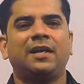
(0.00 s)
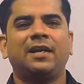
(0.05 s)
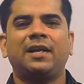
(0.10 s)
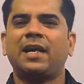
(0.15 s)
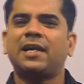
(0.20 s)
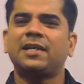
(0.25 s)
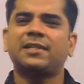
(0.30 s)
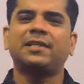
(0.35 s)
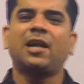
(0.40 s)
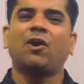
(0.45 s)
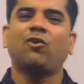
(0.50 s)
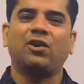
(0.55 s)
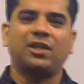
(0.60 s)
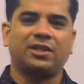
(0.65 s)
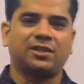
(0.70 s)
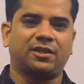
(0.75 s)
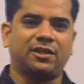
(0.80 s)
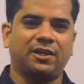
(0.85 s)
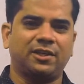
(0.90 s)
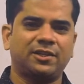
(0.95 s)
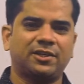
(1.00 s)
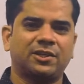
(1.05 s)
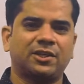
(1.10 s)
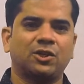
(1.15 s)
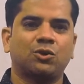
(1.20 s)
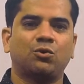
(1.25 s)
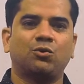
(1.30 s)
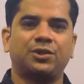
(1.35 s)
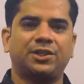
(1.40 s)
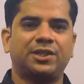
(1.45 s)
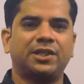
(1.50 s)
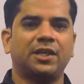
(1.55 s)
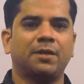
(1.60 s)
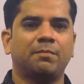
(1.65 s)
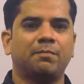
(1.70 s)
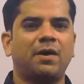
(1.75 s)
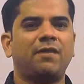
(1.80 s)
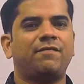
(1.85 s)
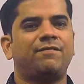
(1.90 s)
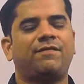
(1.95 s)
let us now discuss question
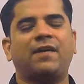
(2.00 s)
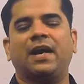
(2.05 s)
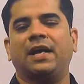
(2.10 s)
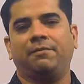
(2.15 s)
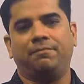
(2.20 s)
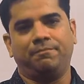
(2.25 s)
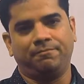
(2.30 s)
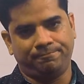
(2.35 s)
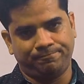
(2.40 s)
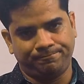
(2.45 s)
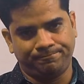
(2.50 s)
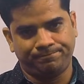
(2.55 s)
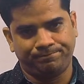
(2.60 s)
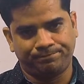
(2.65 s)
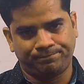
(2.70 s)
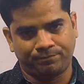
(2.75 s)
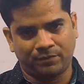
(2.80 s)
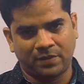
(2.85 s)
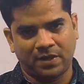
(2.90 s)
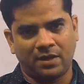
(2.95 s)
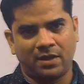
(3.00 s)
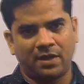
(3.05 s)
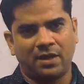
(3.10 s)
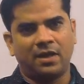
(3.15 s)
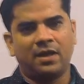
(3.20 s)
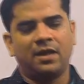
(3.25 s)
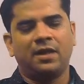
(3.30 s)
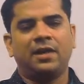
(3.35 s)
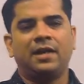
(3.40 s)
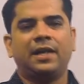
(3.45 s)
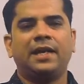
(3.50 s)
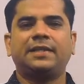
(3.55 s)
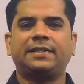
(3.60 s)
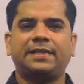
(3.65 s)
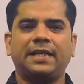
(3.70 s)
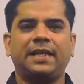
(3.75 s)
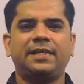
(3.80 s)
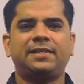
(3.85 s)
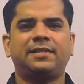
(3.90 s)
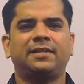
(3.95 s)
number 5. It
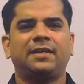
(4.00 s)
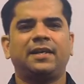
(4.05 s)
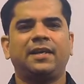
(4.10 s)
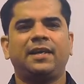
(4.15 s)
says,